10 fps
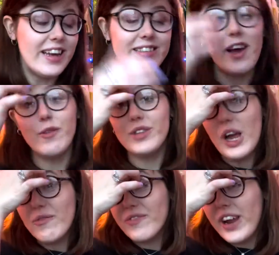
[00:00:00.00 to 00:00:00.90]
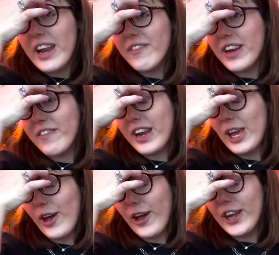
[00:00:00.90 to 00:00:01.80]
It sounds really, really, really
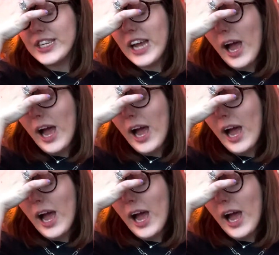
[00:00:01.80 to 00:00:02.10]
good,